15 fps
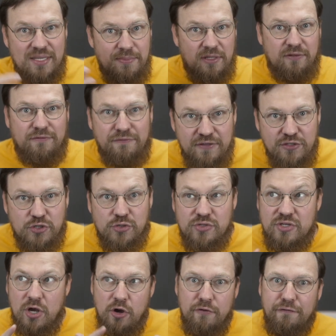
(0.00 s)
built
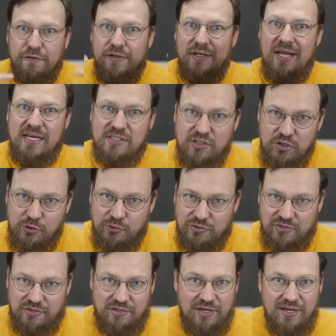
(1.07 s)
features for the next
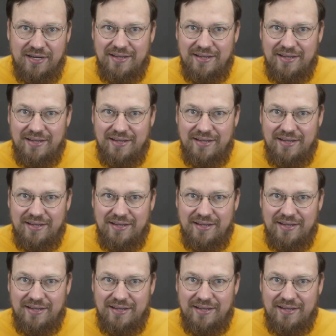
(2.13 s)
user,